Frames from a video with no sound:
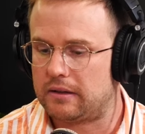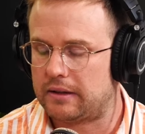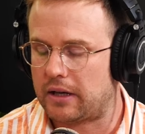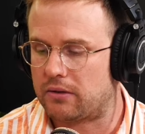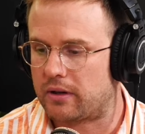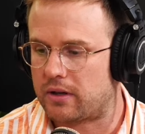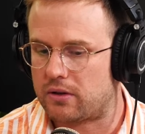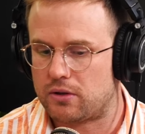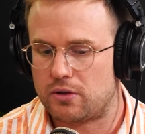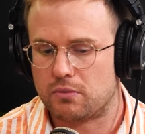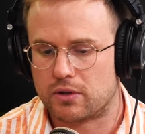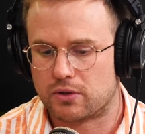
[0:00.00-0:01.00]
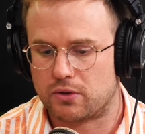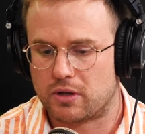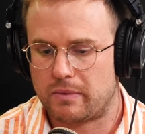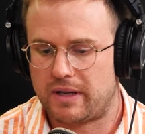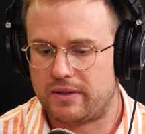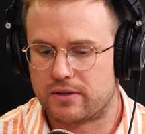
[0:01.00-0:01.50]
Daniel, I know you want to talk
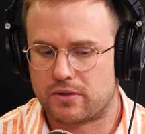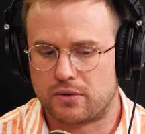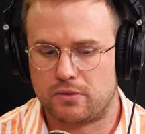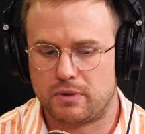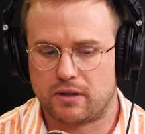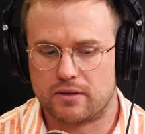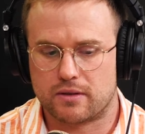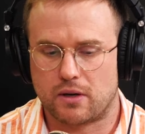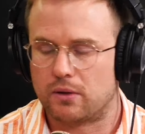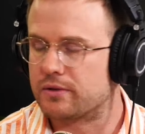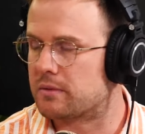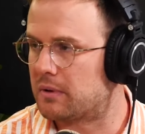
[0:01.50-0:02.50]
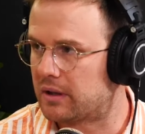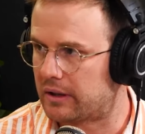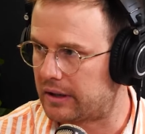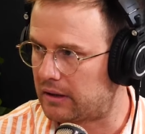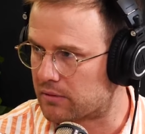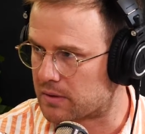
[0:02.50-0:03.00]
about this too, because
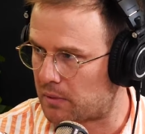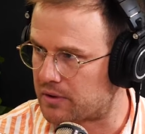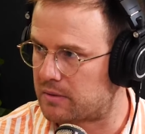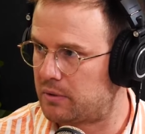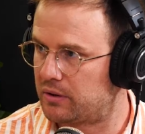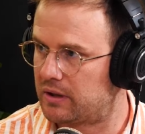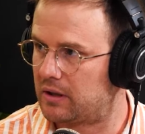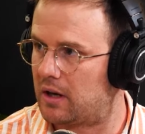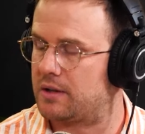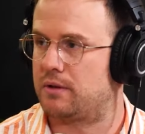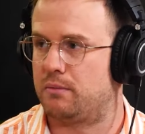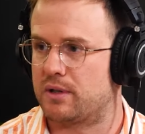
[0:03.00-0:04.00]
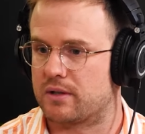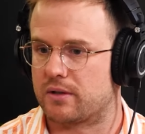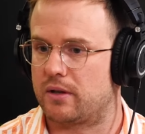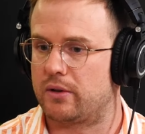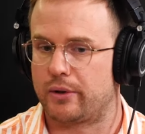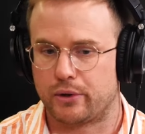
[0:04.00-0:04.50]
ultimately responsibility lies with the business
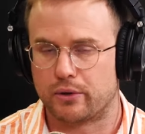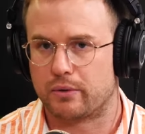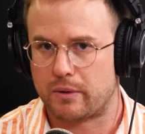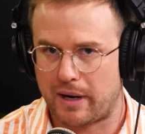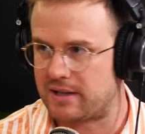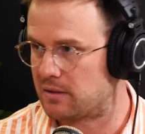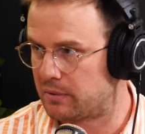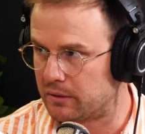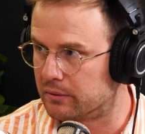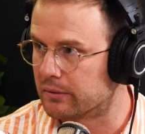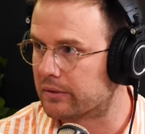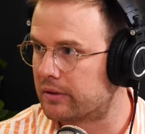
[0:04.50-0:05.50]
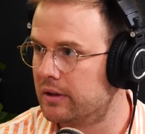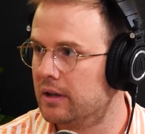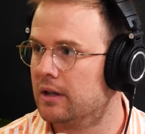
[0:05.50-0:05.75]
owner. Like, you're the one that pays the bills.